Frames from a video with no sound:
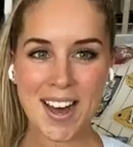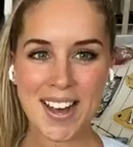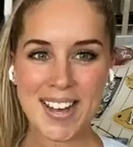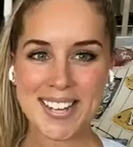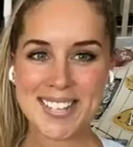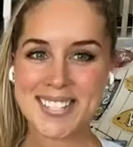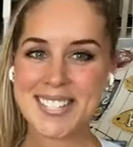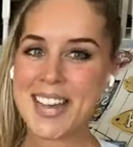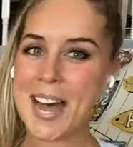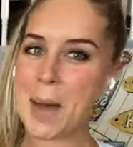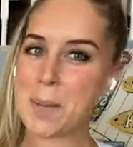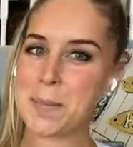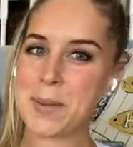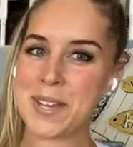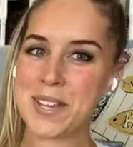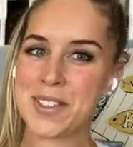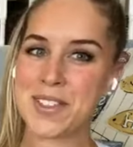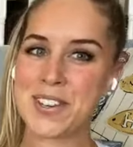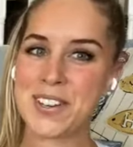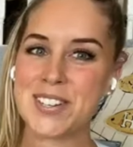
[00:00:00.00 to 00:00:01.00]
guys,
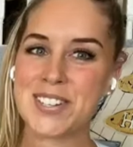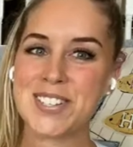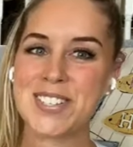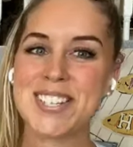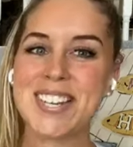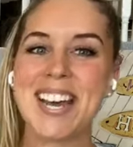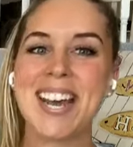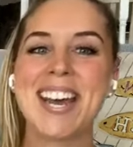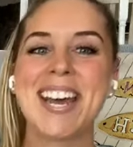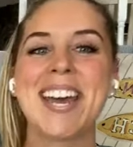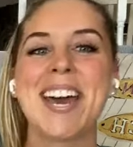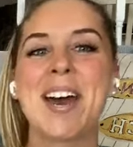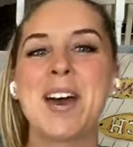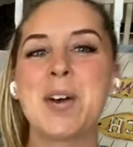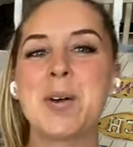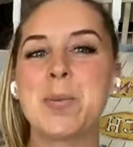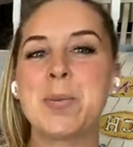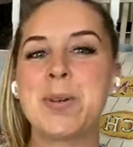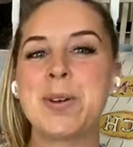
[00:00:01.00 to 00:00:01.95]
happy Thursday. I hope